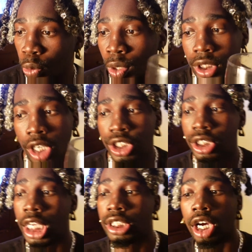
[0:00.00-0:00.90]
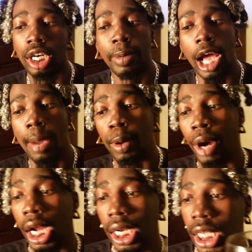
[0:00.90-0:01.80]
They talking about how
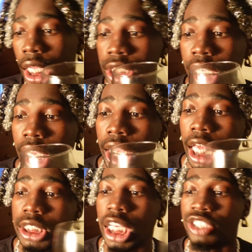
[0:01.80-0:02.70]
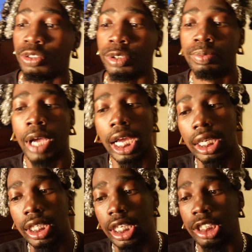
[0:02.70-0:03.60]
Mariah Lynn Chang got snatched from
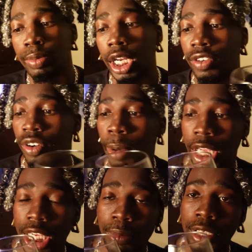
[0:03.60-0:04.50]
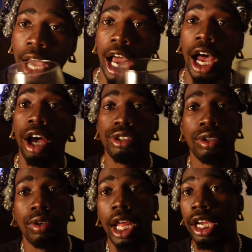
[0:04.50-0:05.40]
Smiley, and Smiley from Miami. I
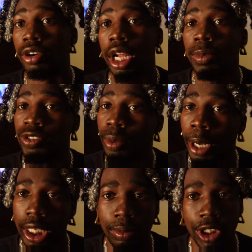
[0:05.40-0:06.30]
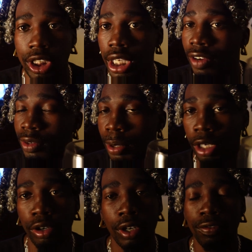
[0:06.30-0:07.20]
also know, like, girl, that bitch from Miami, she not finna
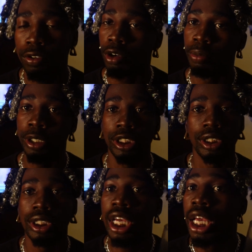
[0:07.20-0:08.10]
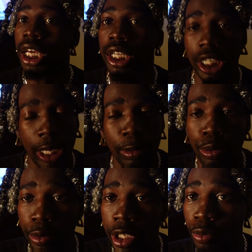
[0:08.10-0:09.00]
play, girl. The Florida bitches, they be
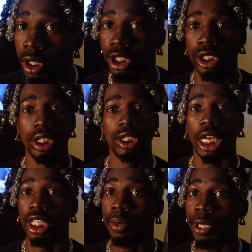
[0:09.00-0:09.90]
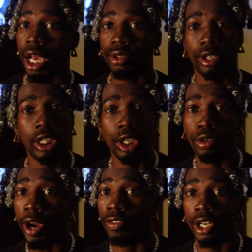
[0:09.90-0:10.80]
really with the shits. Like, they be out there eating
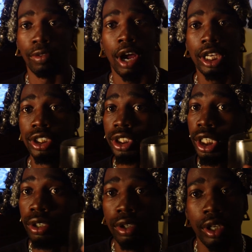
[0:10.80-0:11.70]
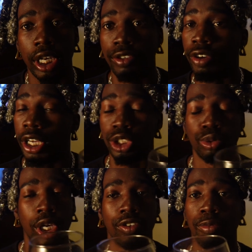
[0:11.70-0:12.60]
gravel and rocks and shit, girl, and fucking
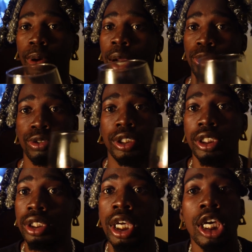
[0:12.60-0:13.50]
swinging from palm trees,